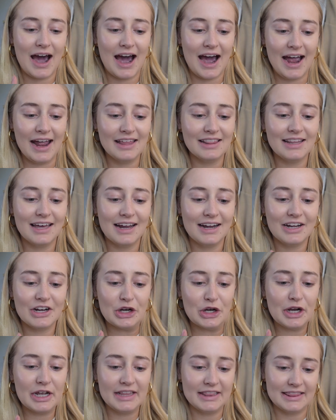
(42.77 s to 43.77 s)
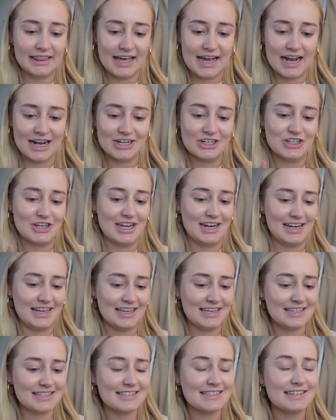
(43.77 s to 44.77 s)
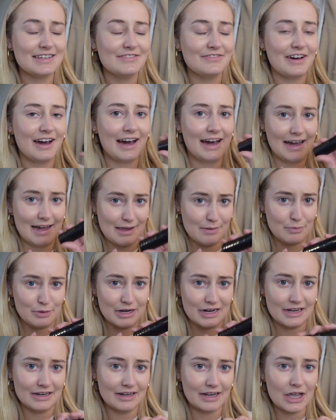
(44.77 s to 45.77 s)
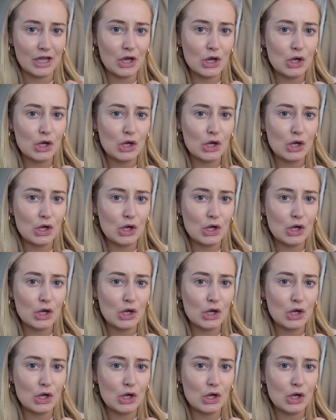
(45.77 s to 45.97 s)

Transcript: Eyeliner and Lash Adhesive Hybrid.